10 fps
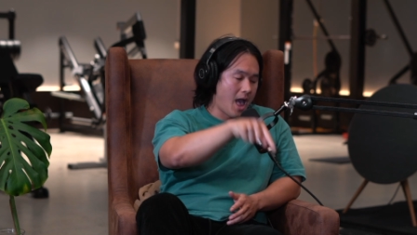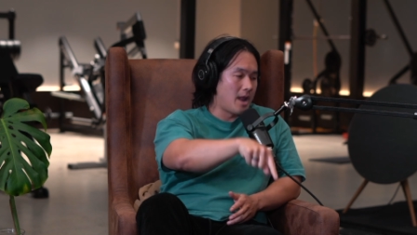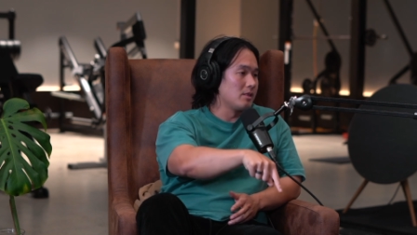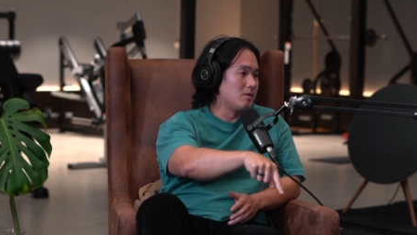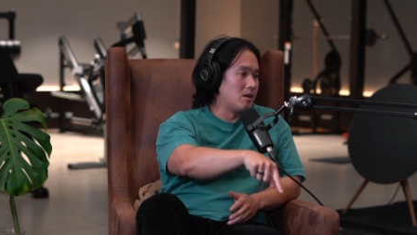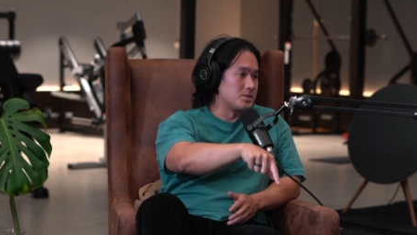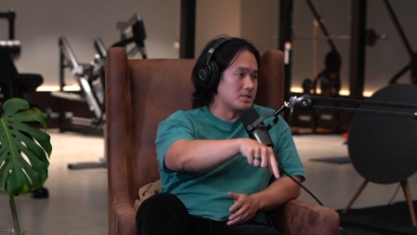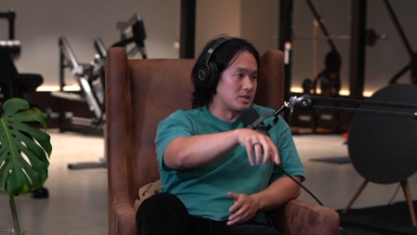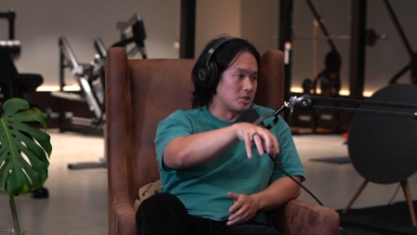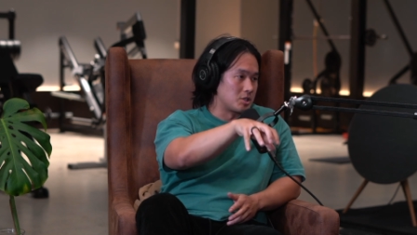
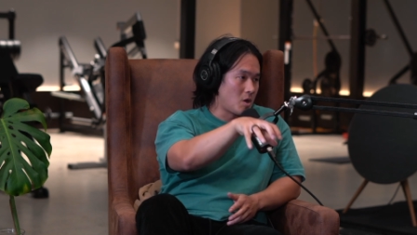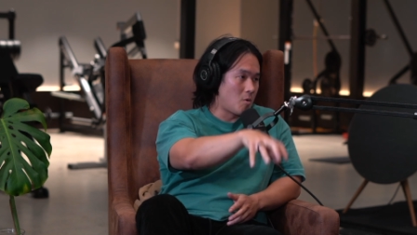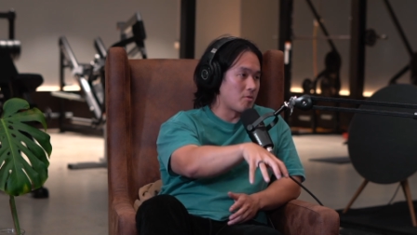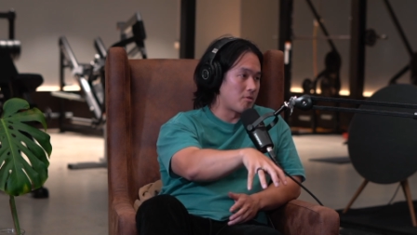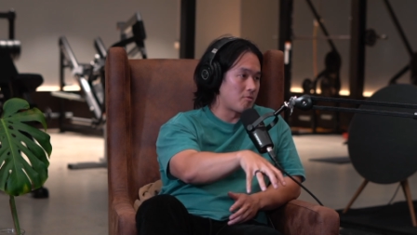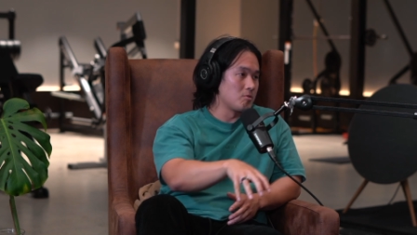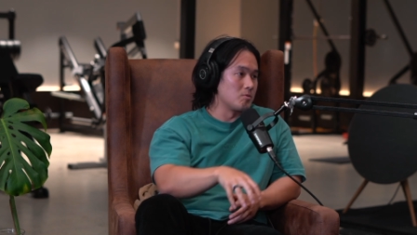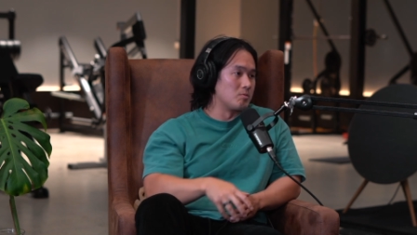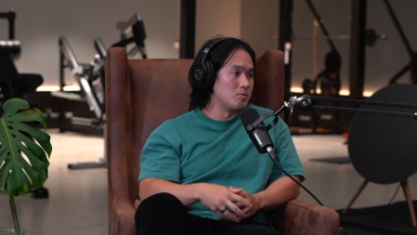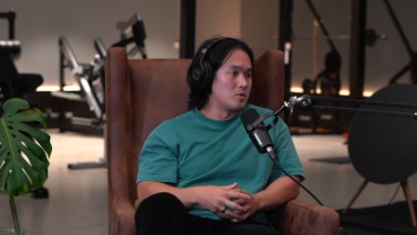analyzing and going
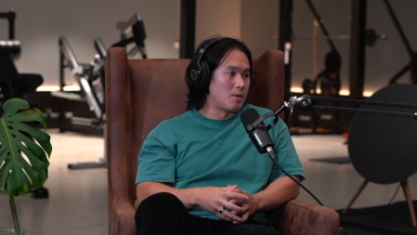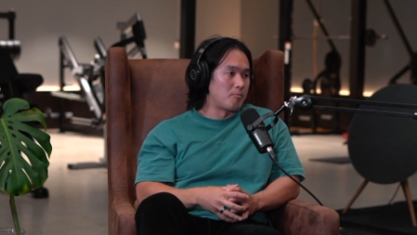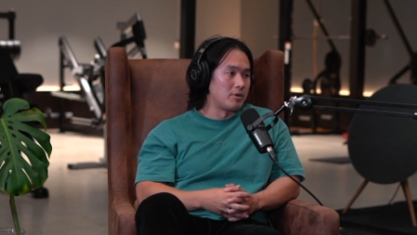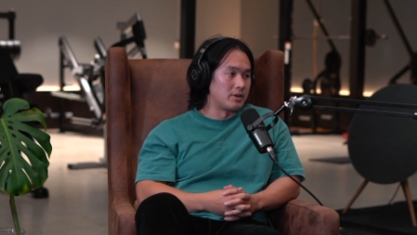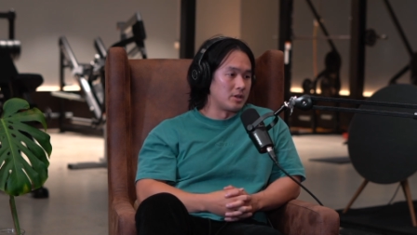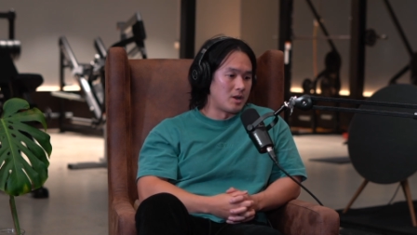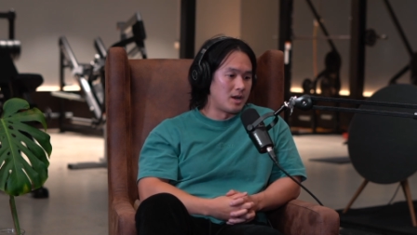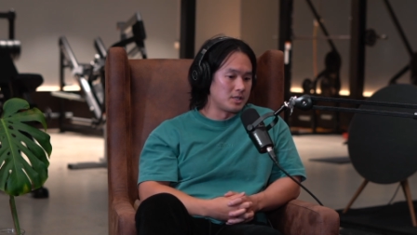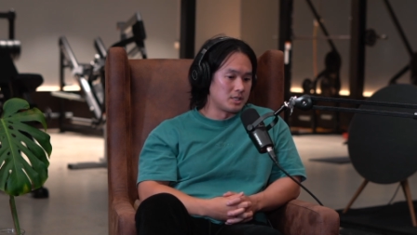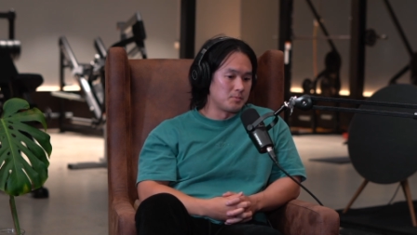through your upbringing, your
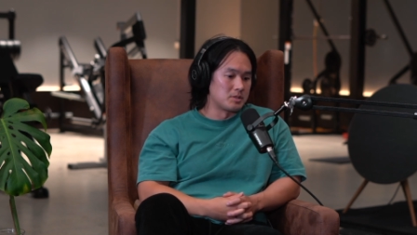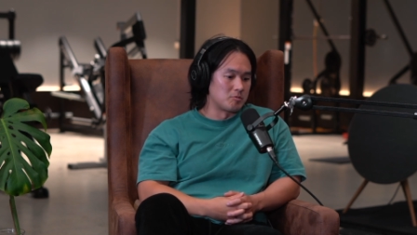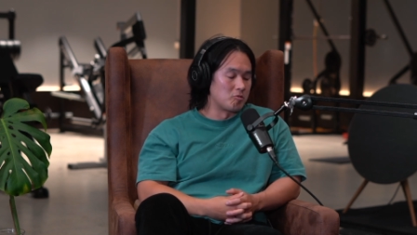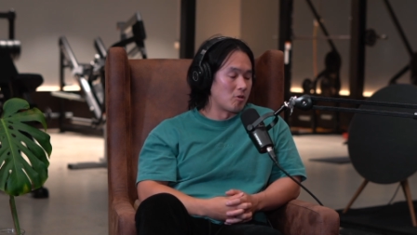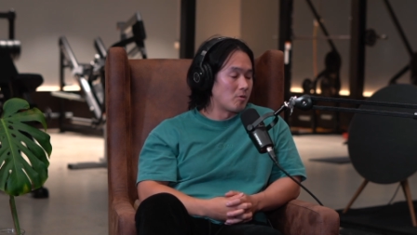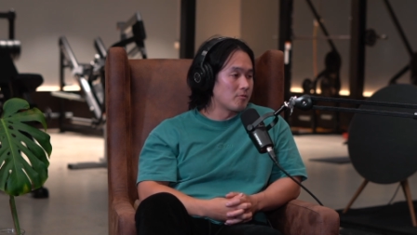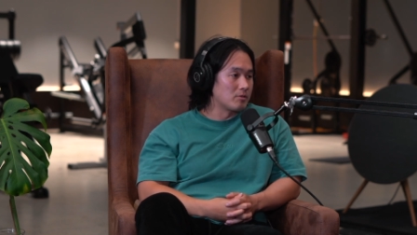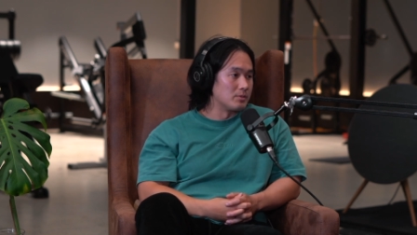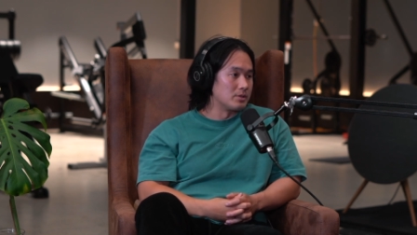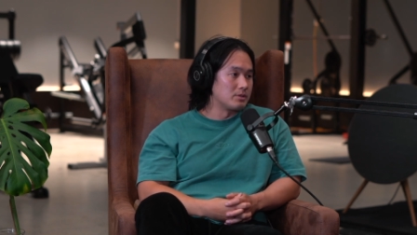hardships, and growing
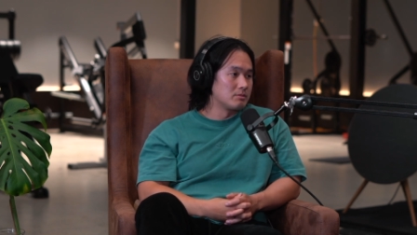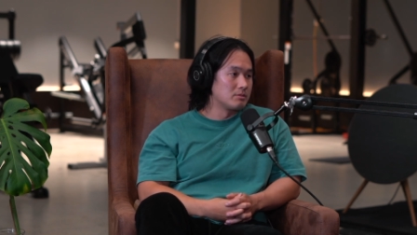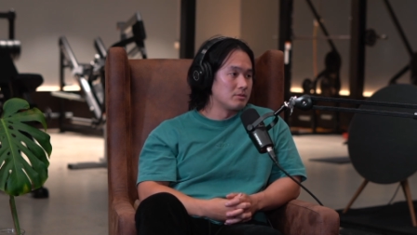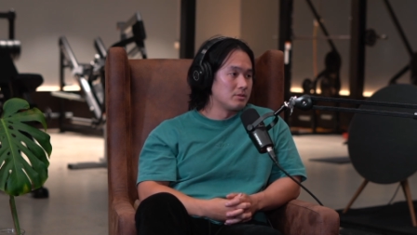from it.